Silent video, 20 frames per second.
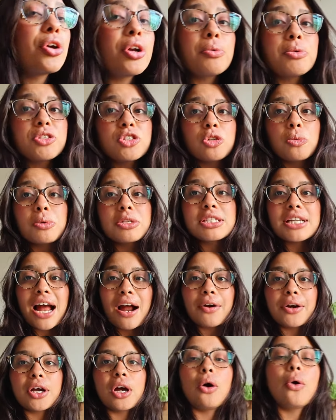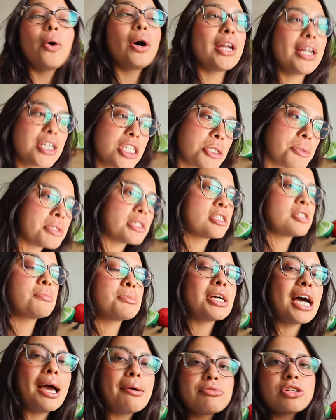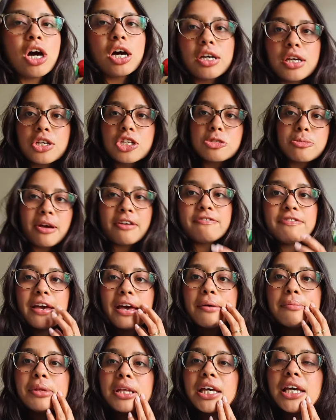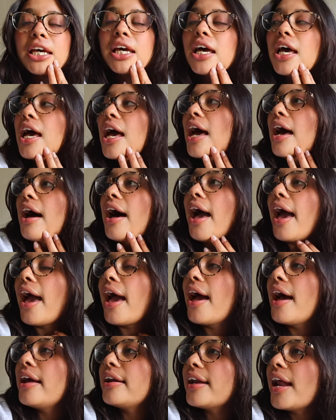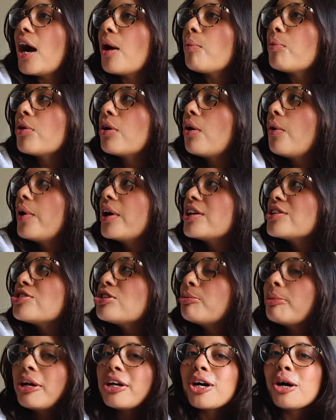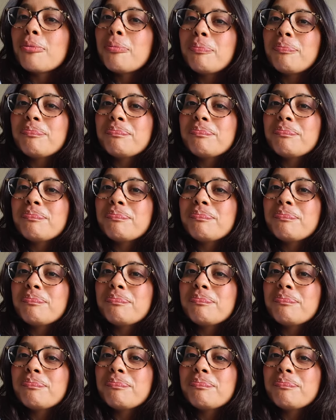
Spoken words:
which is almost an hour ago. And I just spent some time talking to my family. And now we're going to make our